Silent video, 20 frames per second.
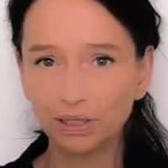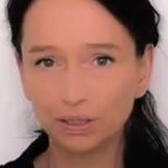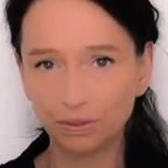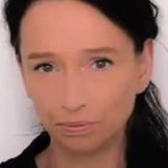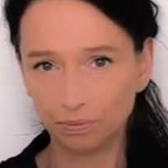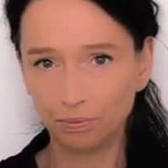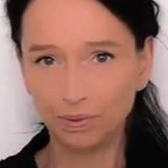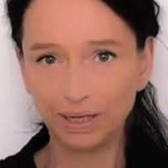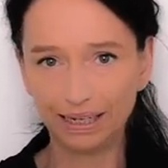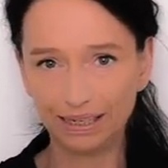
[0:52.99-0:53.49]
of
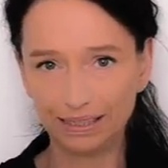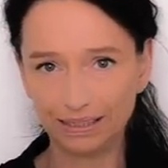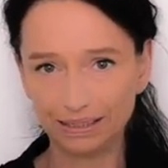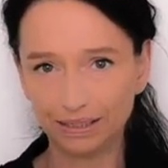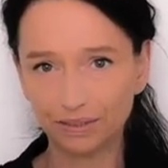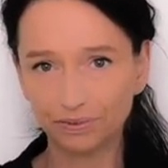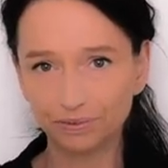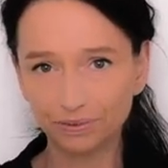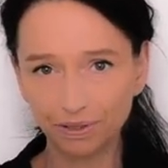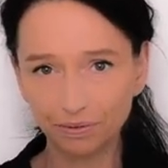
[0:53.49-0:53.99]

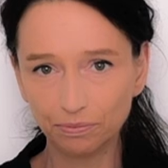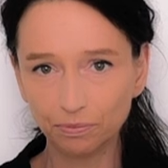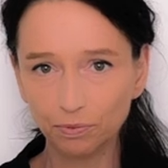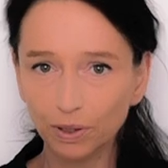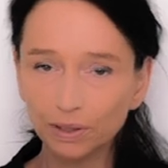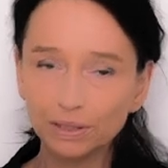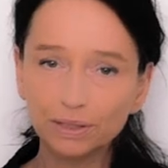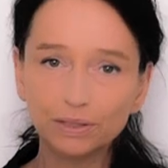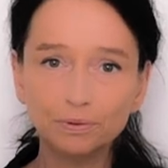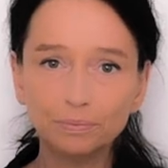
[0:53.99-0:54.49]
ways from
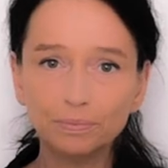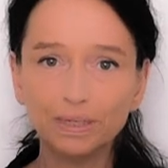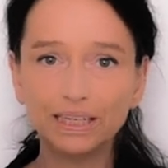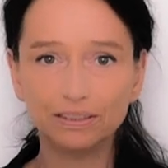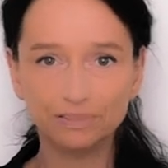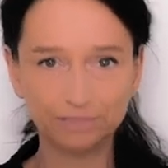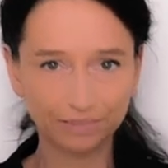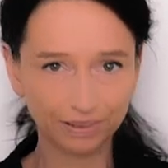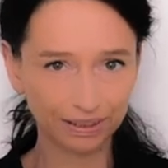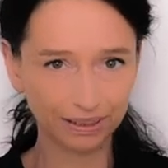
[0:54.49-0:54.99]
what you may
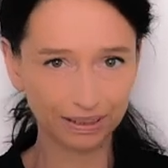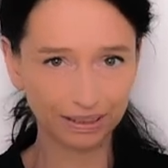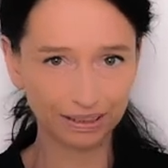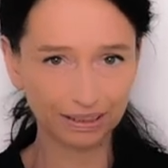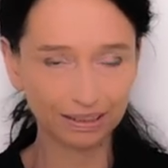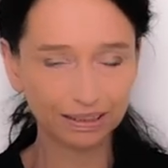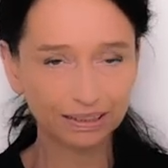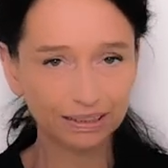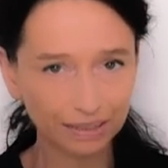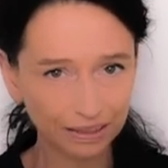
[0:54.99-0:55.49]
find
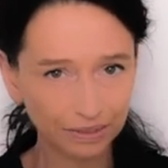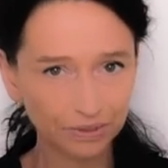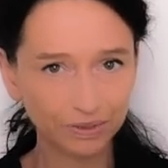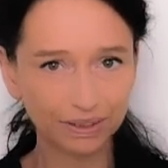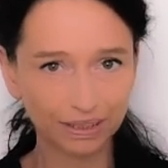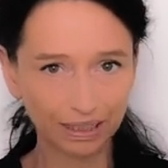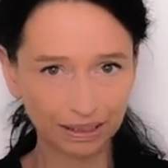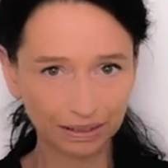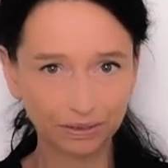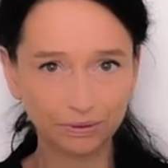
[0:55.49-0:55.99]
in
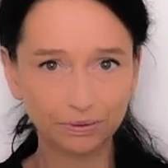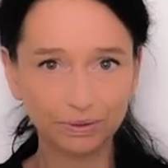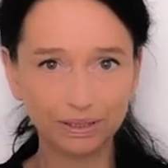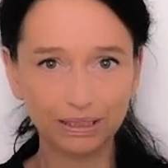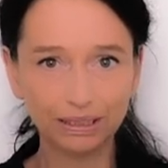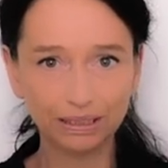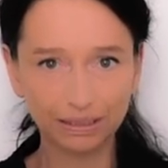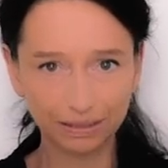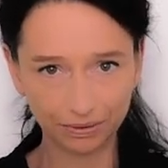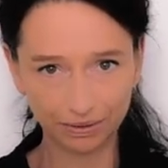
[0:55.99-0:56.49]
introductory
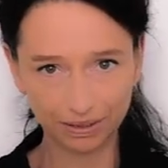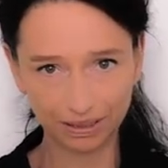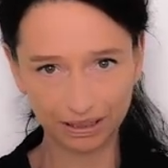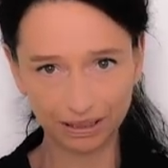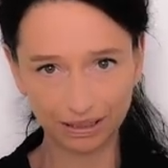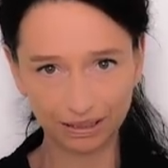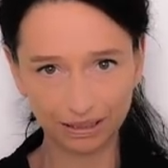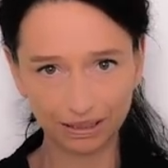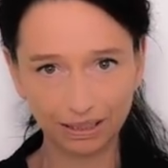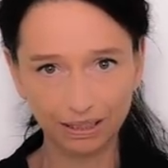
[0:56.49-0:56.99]

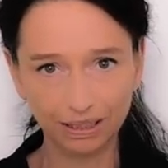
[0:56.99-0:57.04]
literature.